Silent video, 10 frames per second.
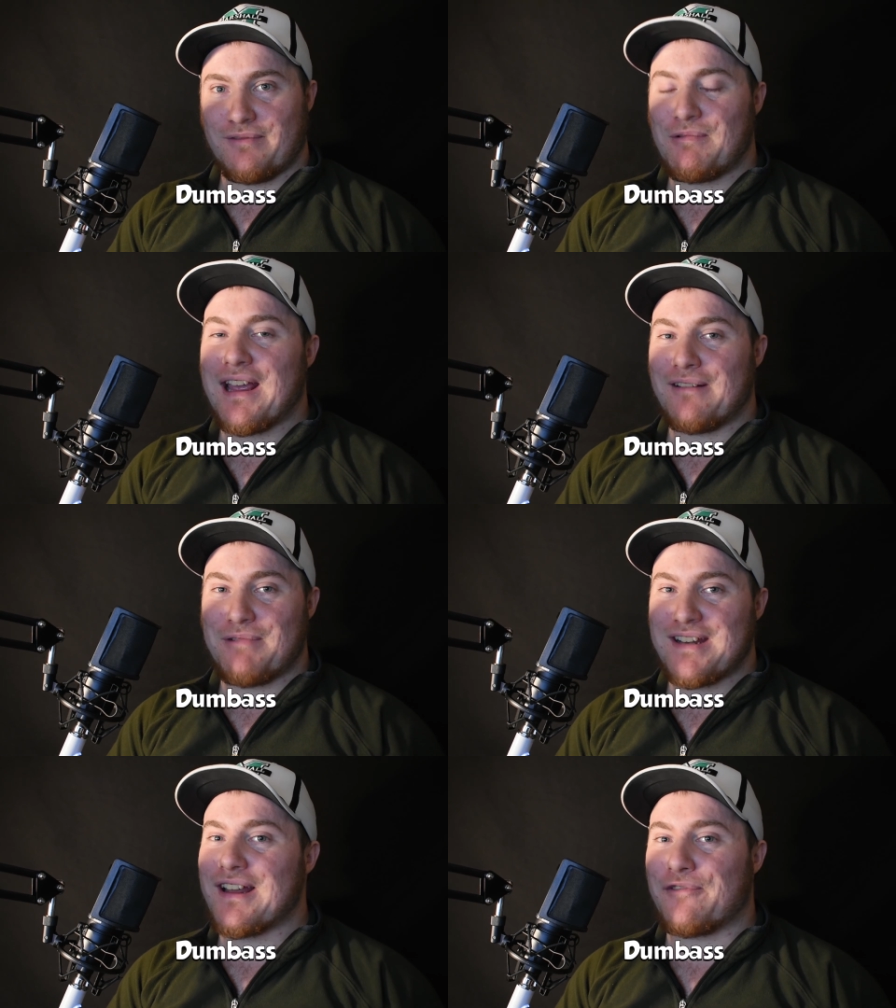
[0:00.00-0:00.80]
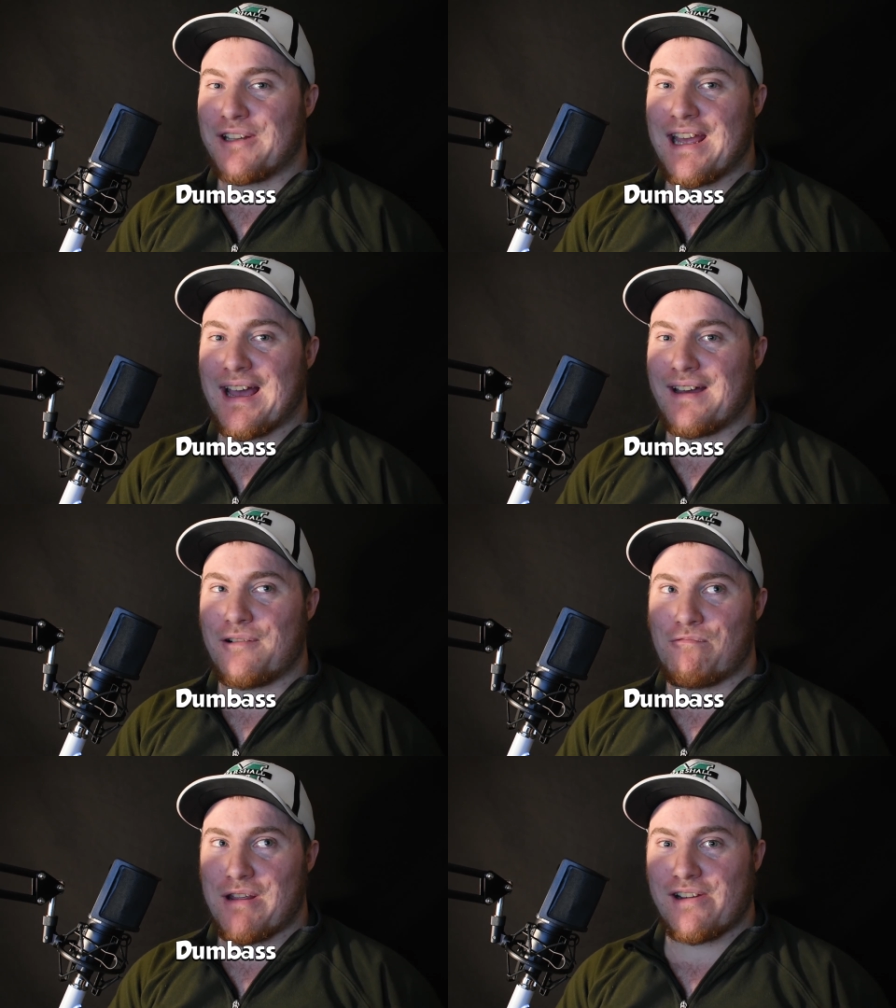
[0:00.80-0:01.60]
we definitely had a
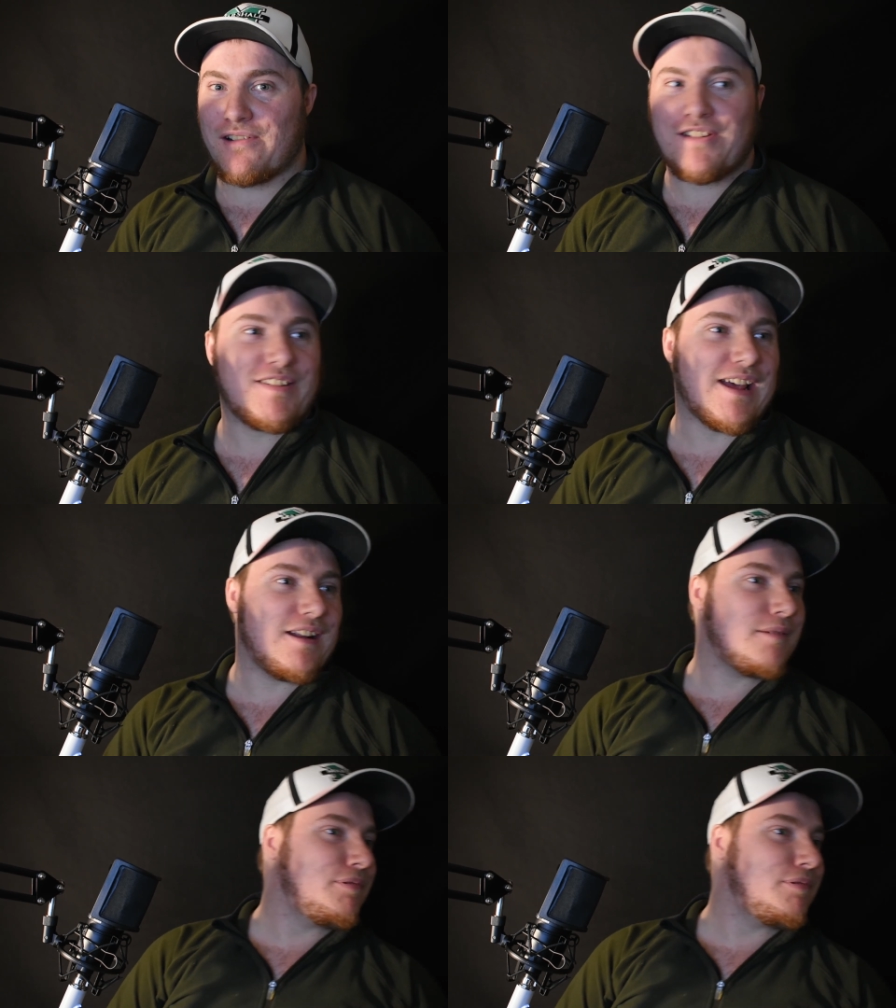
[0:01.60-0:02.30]
weird setup.